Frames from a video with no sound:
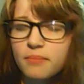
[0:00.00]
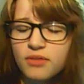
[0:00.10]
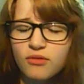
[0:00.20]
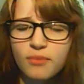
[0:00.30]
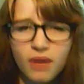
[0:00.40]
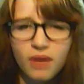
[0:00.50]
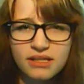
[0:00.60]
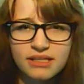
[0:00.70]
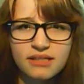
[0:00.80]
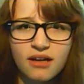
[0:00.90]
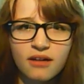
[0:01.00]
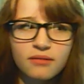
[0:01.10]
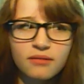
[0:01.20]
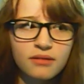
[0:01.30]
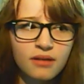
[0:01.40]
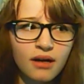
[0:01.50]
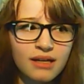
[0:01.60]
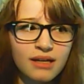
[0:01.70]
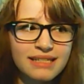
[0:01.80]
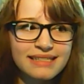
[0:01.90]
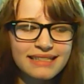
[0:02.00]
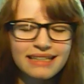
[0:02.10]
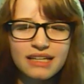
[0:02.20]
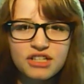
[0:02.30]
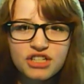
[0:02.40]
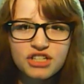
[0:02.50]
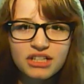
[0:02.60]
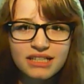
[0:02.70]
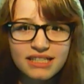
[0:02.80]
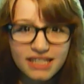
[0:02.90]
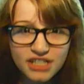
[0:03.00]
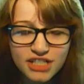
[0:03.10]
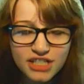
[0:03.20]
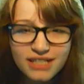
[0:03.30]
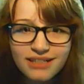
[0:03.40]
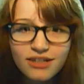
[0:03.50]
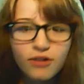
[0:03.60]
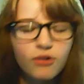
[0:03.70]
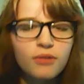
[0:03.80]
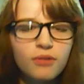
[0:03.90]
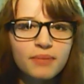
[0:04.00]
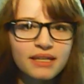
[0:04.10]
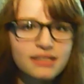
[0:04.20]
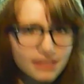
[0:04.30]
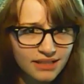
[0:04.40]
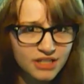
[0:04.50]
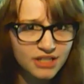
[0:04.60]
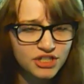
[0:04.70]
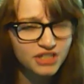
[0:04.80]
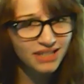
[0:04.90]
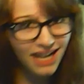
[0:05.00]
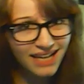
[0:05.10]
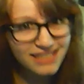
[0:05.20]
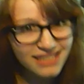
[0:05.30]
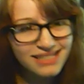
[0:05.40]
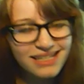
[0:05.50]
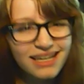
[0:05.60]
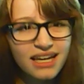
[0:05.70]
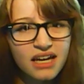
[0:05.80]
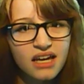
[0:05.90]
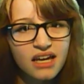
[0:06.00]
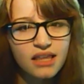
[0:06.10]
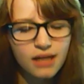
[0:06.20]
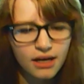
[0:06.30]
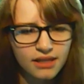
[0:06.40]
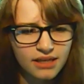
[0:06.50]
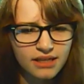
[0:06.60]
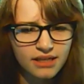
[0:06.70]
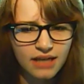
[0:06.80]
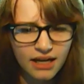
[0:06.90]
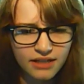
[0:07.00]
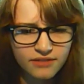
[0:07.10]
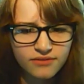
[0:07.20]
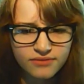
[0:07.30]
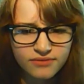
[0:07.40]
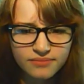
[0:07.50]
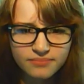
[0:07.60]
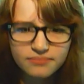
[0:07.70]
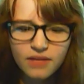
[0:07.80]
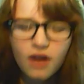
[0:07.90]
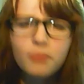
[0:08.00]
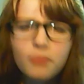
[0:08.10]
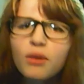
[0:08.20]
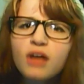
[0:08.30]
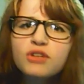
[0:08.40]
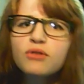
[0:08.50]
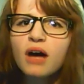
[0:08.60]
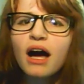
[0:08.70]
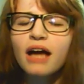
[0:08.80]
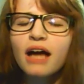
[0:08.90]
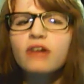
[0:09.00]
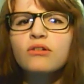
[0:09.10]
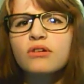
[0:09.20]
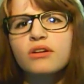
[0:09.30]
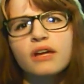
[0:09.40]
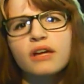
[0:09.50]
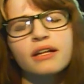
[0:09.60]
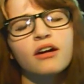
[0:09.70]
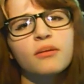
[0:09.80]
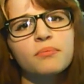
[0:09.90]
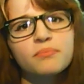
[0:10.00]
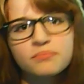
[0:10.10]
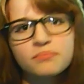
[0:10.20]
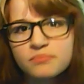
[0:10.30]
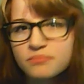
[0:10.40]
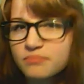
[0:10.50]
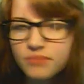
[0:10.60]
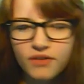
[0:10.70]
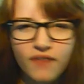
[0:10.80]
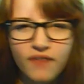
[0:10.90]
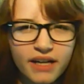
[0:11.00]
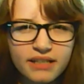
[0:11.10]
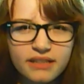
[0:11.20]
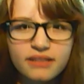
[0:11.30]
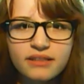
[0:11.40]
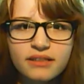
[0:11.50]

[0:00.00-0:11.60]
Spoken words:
through a process called celestialization, or being celestialized. They kind of are brought to a higher order and are perfected